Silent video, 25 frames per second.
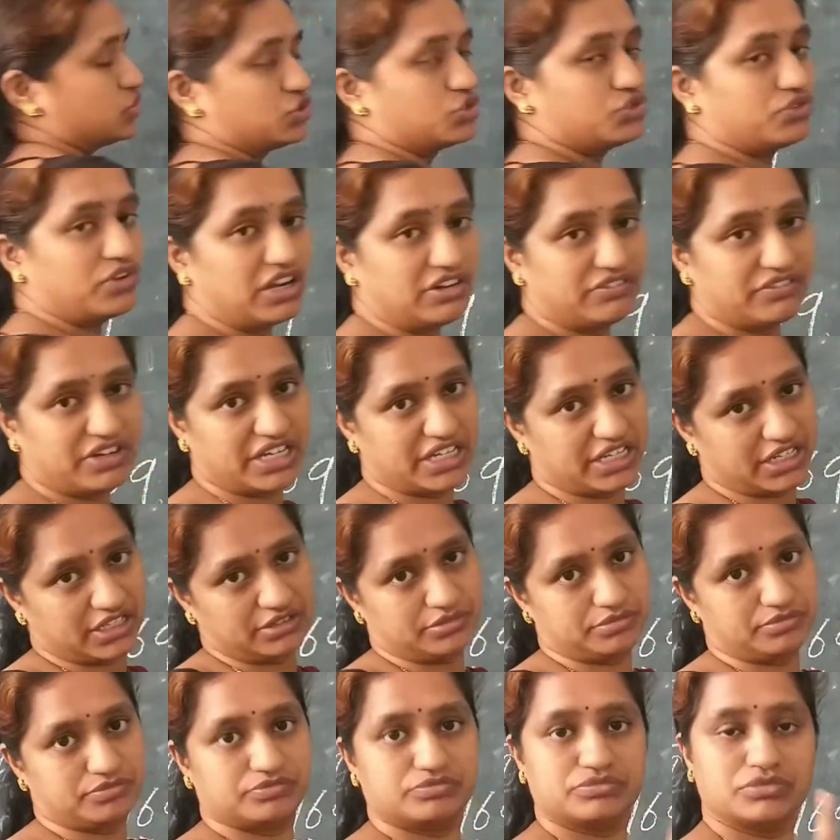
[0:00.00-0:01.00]
12
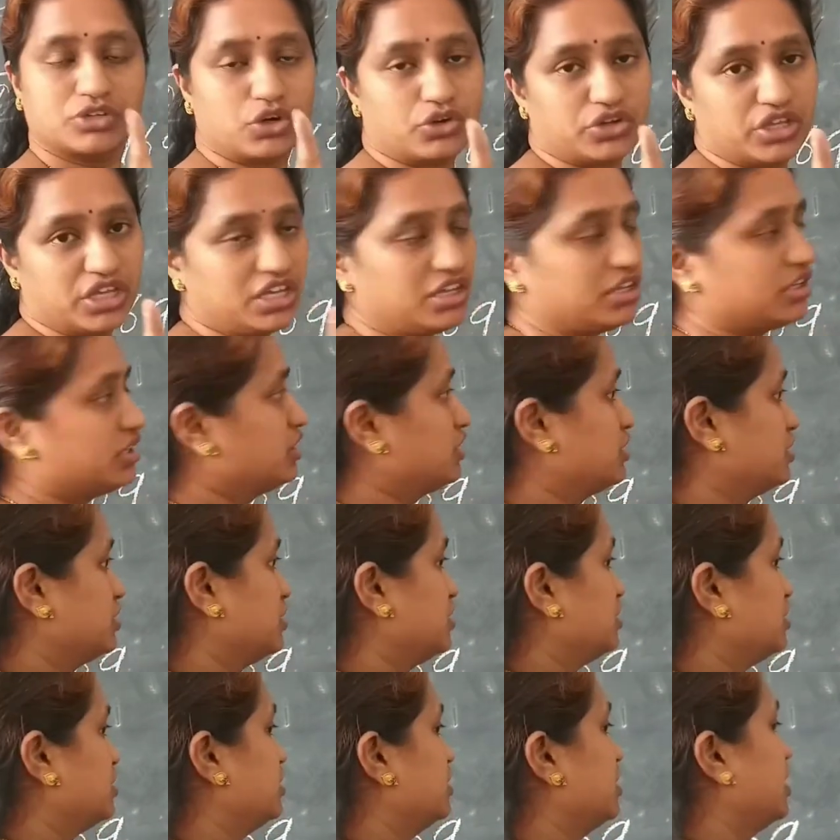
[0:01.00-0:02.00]
again. Okay.
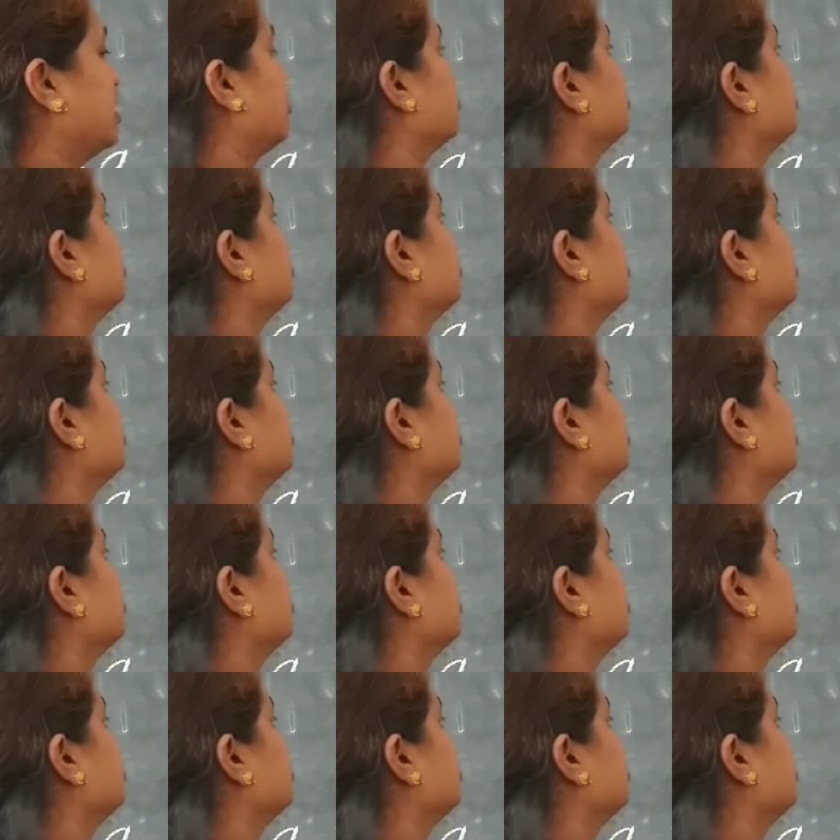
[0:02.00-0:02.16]
Now,